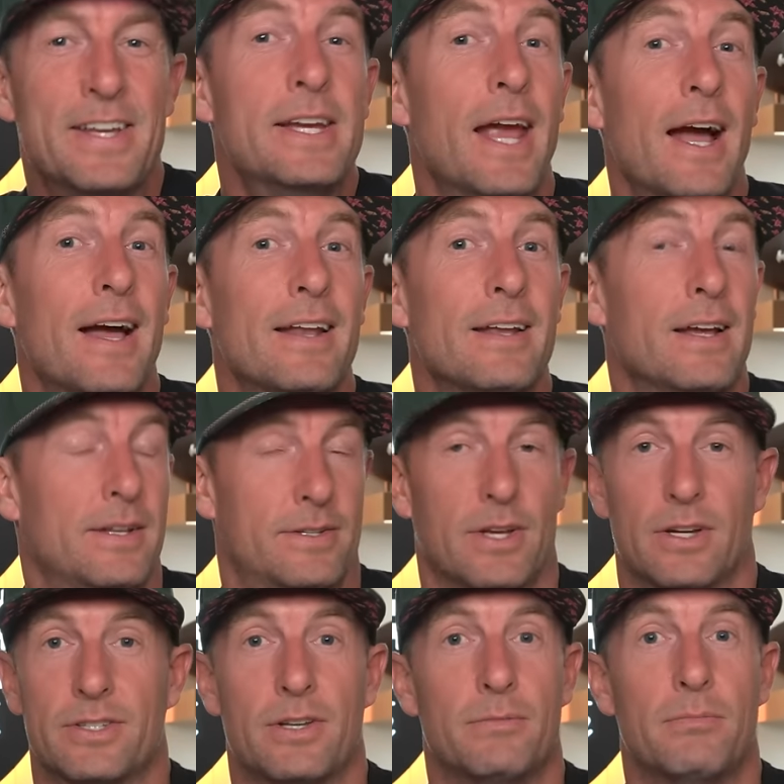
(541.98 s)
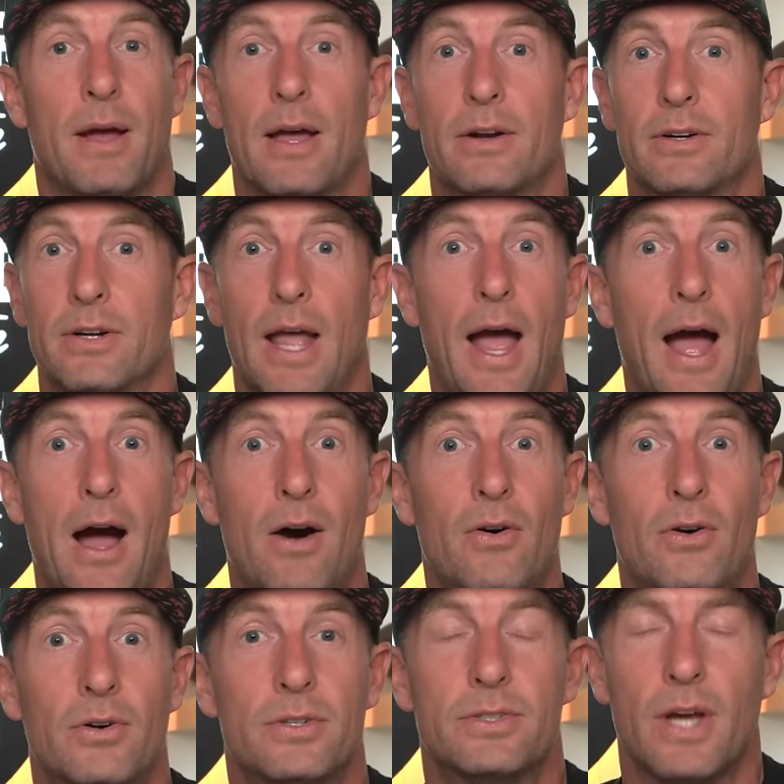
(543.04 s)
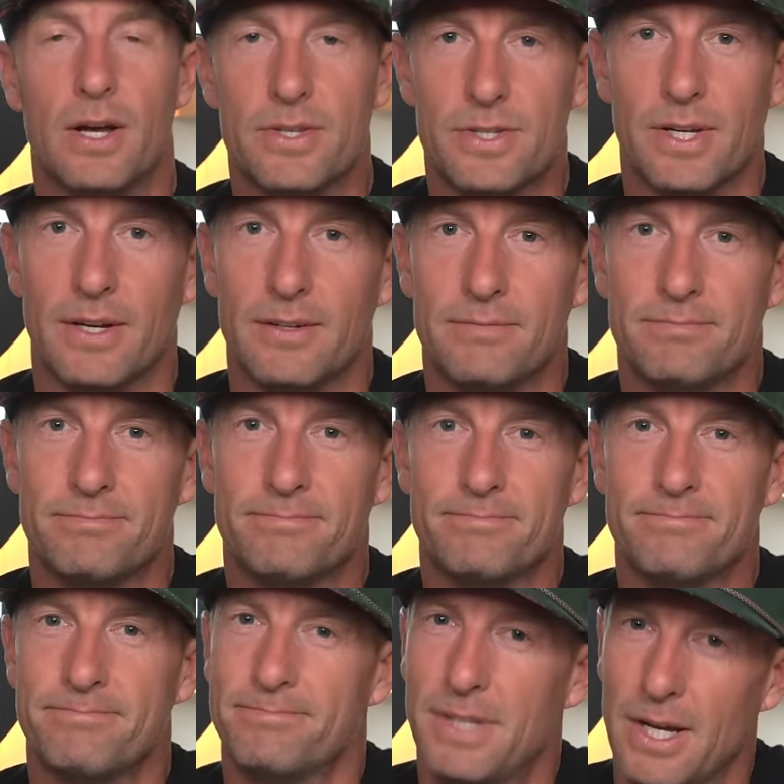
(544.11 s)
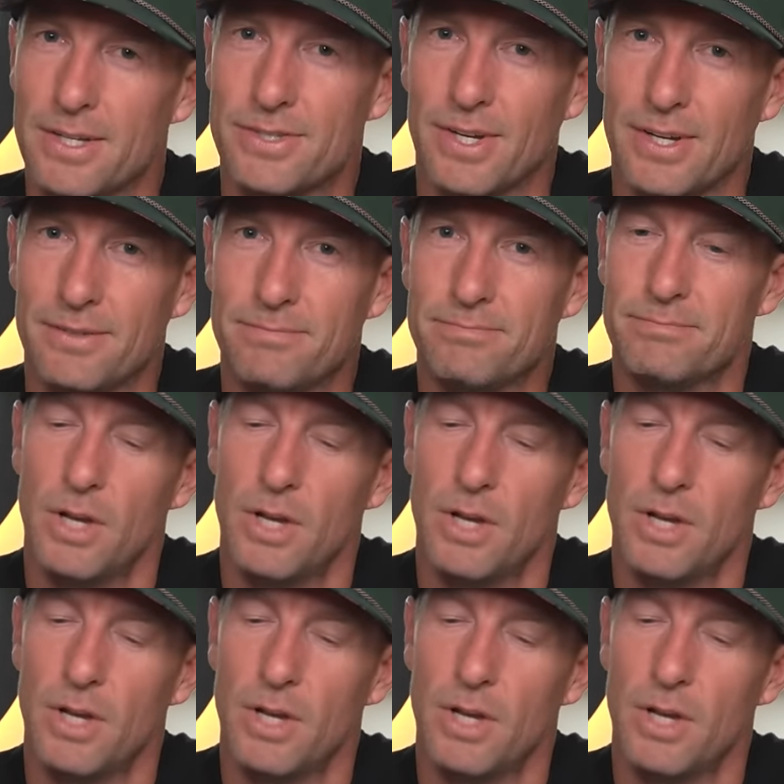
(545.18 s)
and yet it doesn't matter now, does it? Does it?